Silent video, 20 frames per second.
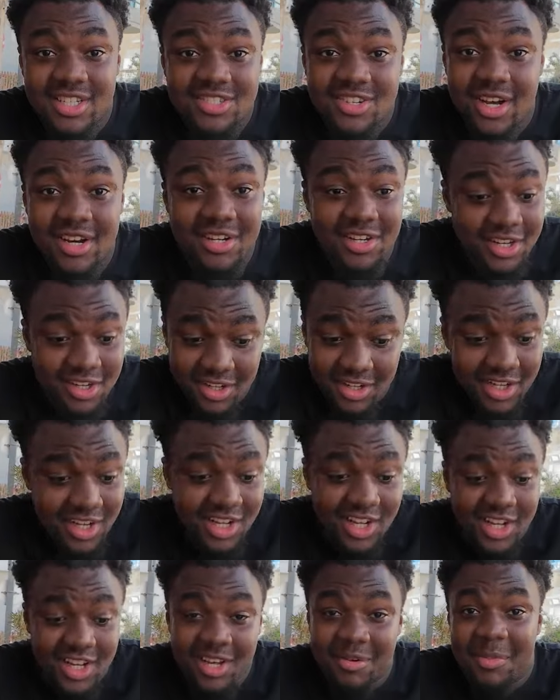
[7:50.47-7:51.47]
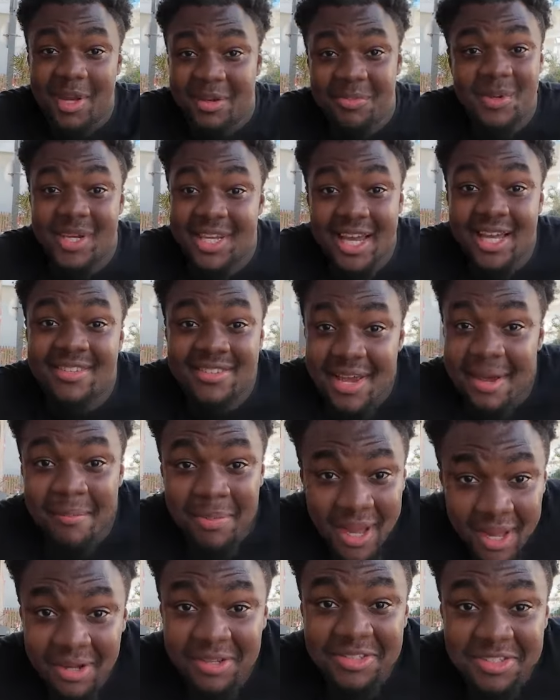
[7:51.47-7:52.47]
to try to make me gain 10
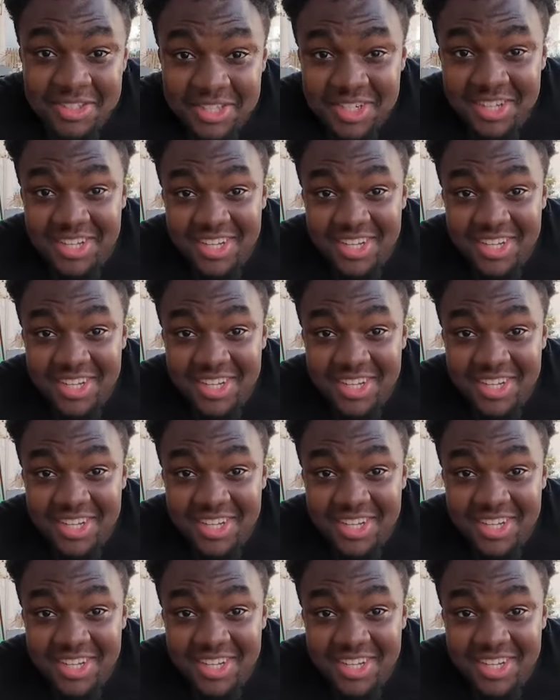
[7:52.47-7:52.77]
pounds.